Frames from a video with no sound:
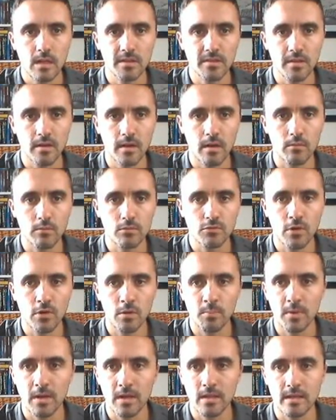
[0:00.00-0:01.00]
So I'll
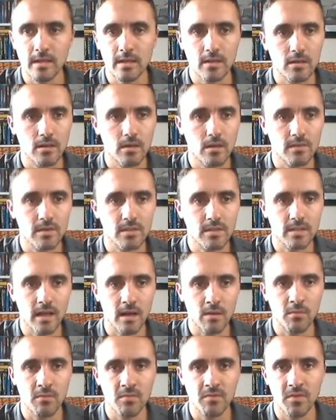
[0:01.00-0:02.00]
drop a link over to
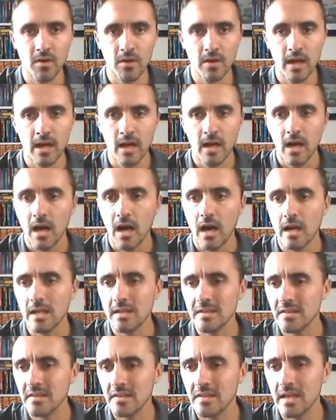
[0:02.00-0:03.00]
that one for you. And
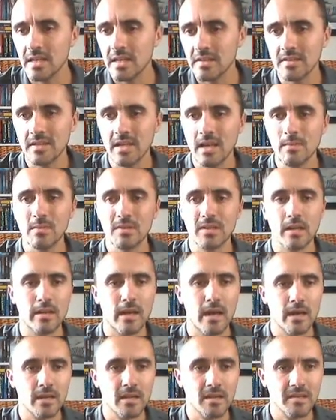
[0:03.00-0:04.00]
it's the same as
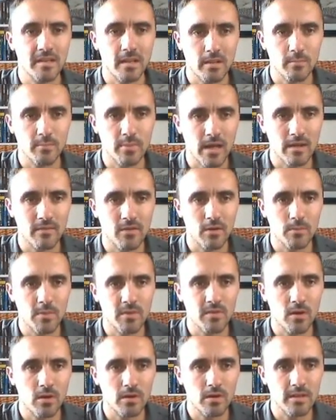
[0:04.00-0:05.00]
any selling platform.
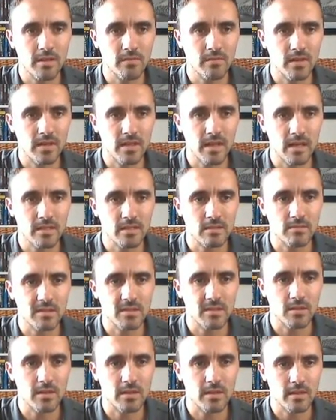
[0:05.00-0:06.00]
You've got all your different
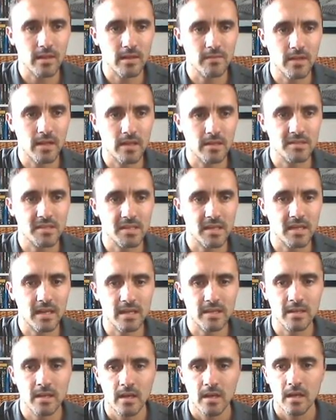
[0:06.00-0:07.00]
categories on the left hand
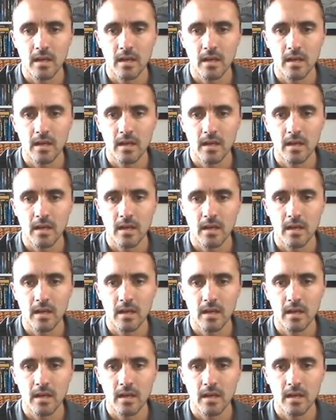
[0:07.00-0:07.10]
side.